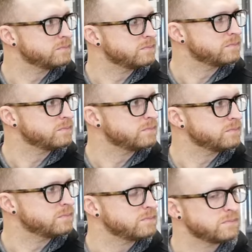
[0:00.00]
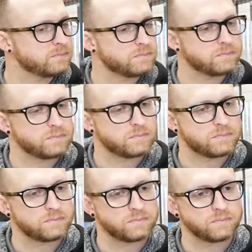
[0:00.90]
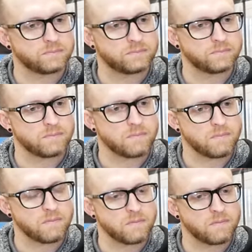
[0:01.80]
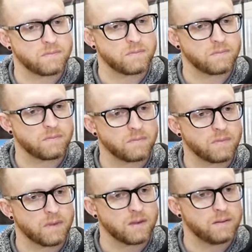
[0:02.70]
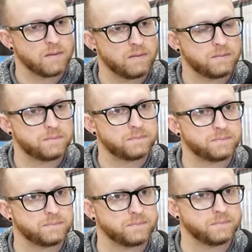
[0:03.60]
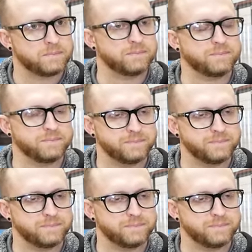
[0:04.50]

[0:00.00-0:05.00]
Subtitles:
This person isn't speaking.